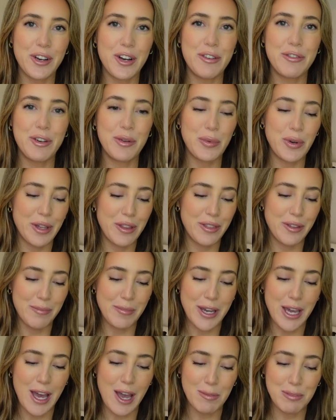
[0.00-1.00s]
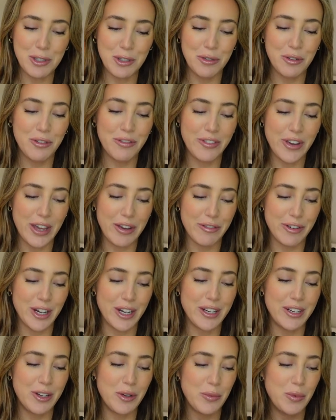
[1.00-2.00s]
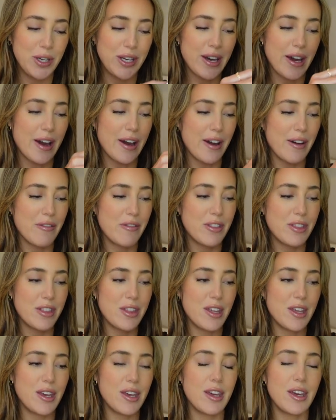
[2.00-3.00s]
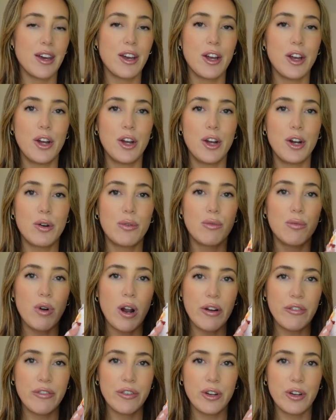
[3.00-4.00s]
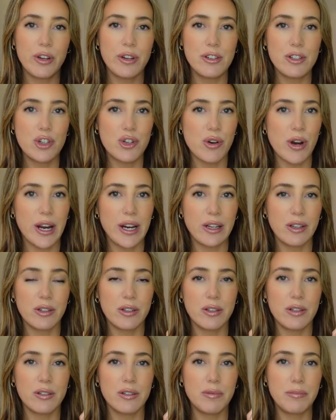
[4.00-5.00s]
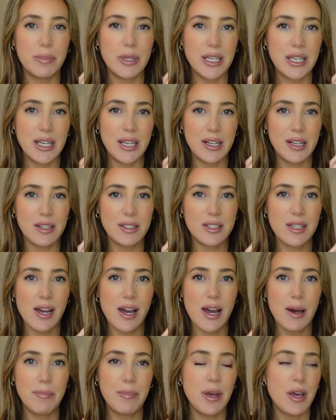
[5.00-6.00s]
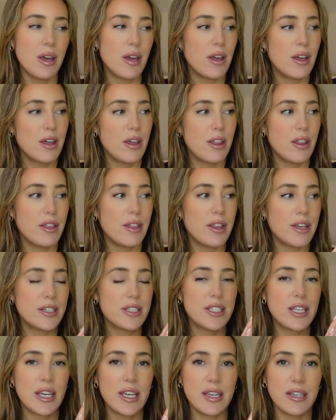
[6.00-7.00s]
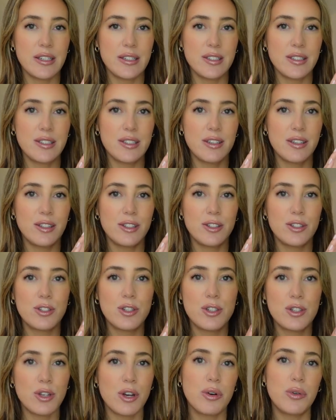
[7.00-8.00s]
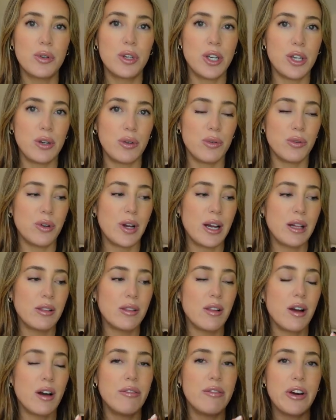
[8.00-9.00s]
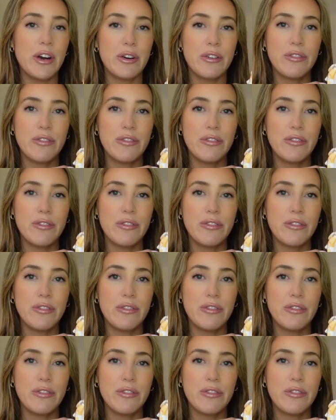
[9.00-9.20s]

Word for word: off with my absolute favorite, we have the ruffle triangle bikini top. This is so cute. I love how